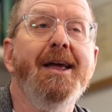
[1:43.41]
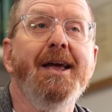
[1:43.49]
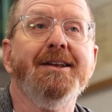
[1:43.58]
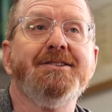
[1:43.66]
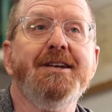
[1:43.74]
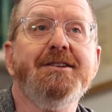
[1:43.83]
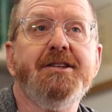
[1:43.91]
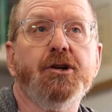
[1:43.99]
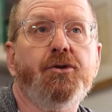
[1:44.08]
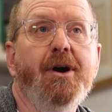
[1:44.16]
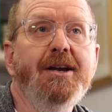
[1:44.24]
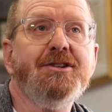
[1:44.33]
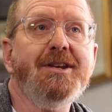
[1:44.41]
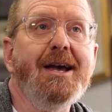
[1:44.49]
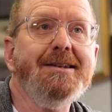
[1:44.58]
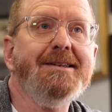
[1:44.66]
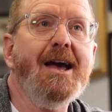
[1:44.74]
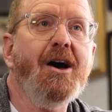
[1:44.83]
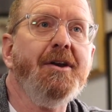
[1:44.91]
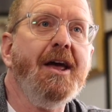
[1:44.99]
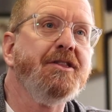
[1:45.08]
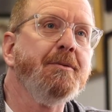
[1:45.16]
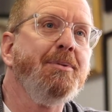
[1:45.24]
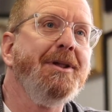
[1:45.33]
it says that Christ sat down
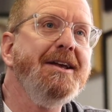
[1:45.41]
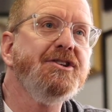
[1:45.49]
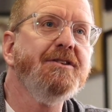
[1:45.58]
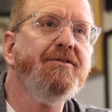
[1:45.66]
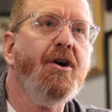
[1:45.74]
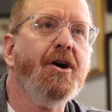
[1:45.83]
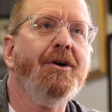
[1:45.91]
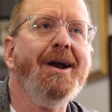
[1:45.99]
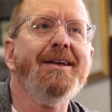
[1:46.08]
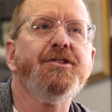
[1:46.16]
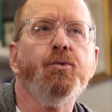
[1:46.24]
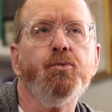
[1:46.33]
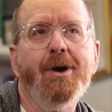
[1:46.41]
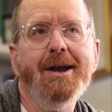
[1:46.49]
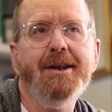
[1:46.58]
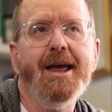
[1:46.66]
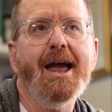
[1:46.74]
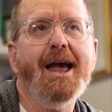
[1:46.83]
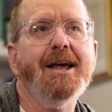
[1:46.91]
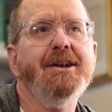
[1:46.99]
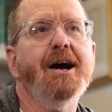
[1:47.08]
at the place of honor at the right hand